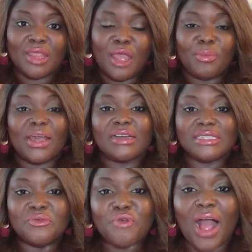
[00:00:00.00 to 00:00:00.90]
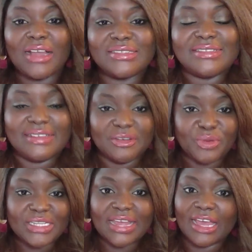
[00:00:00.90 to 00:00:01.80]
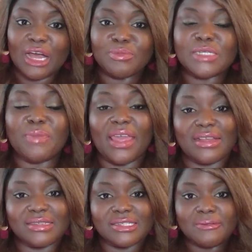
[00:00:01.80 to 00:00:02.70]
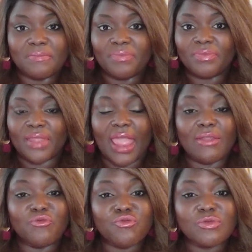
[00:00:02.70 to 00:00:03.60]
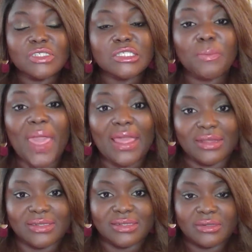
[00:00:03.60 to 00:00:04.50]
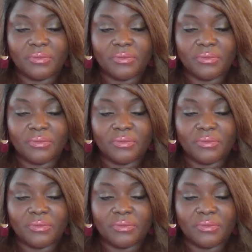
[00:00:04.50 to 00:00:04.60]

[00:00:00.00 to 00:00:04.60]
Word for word: Because in rising, we take up space. And space